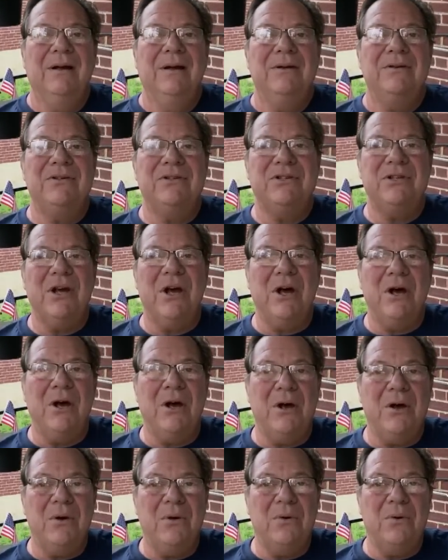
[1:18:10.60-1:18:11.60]

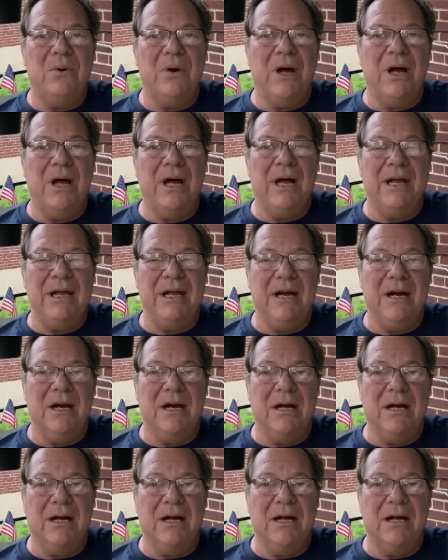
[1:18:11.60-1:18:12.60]
So I
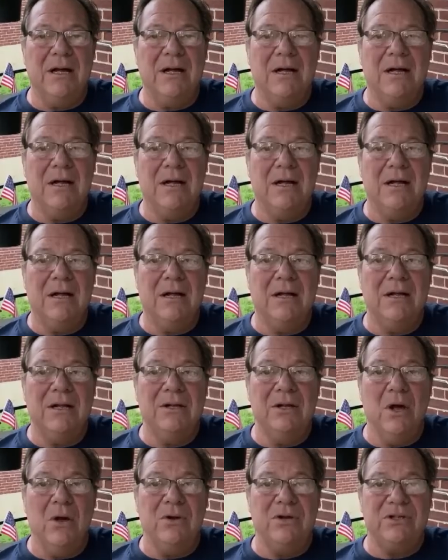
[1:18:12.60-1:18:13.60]

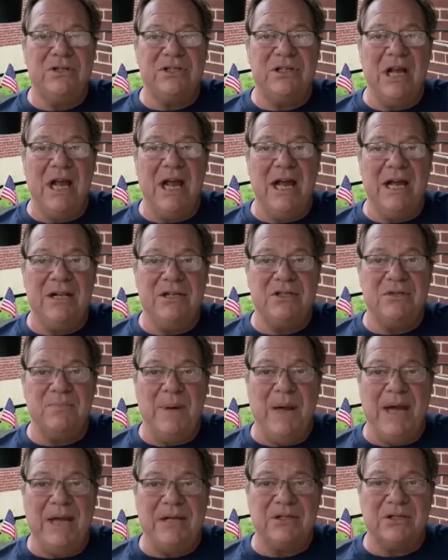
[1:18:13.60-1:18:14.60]
noticed Dan's
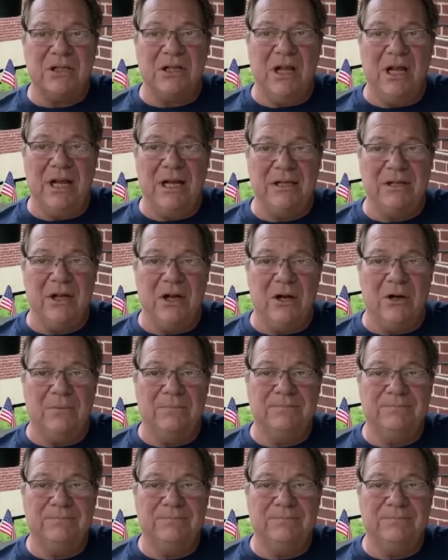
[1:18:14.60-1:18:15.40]
mask laying there.